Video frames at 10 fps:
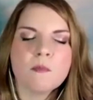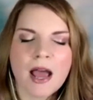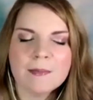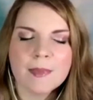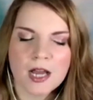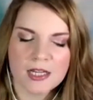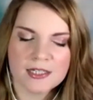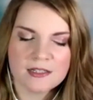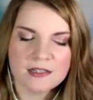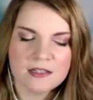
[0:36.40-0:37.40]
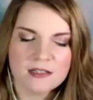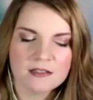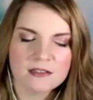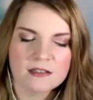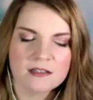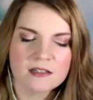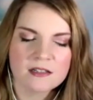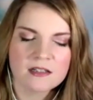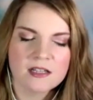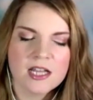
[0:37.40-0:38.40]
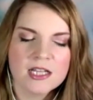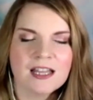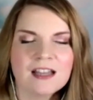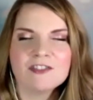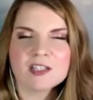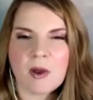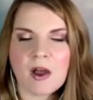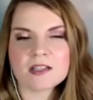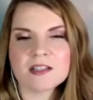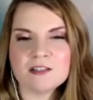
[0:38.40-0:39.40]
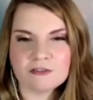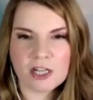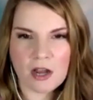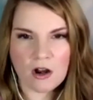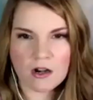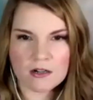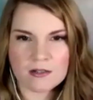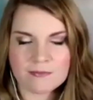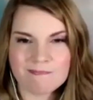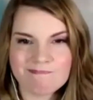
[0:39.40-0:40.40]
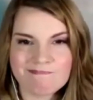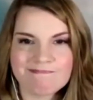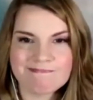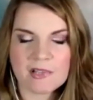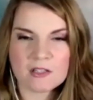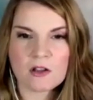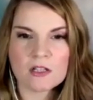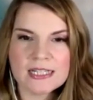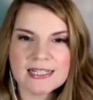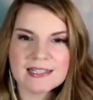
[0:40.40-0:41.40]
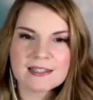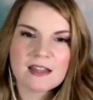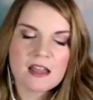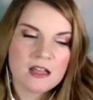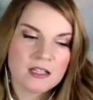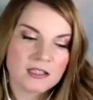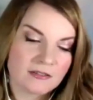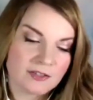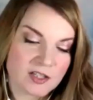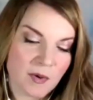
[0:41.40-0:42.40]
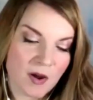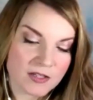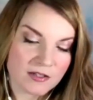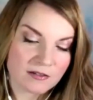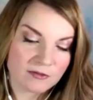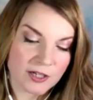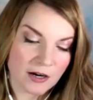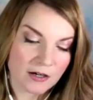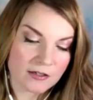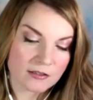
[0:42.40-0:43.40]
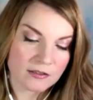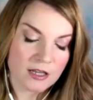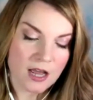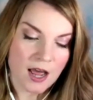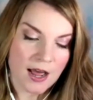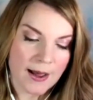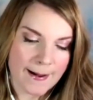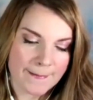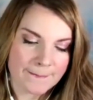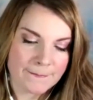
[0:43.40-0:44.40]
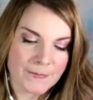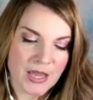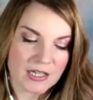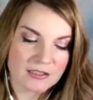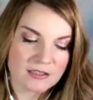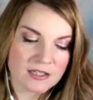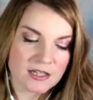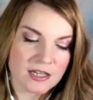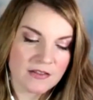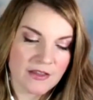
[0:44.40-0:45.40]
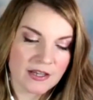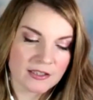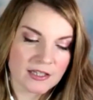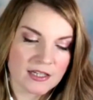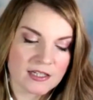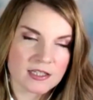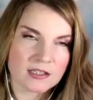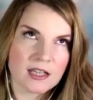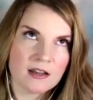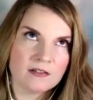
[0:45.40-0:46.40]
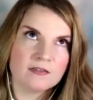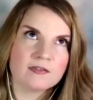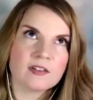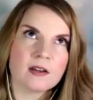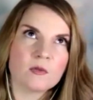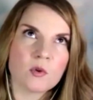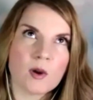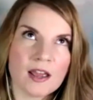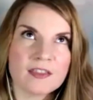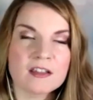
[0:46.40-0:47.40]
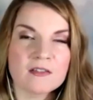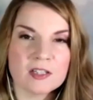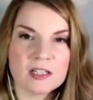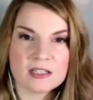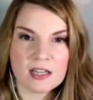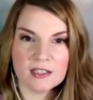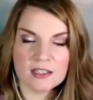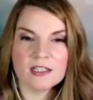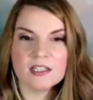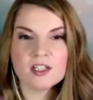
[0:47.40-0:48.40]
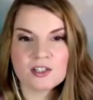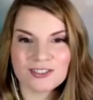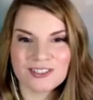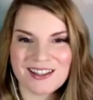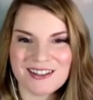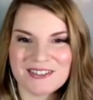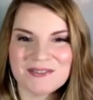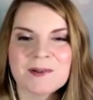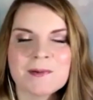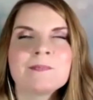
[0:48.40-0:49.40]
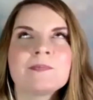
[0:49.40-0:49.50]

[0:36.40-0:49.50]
To my mind, love is positive regard. That's all it is. Love is positive regard. Um, and in that case, love, the way I think of it as unconditional love,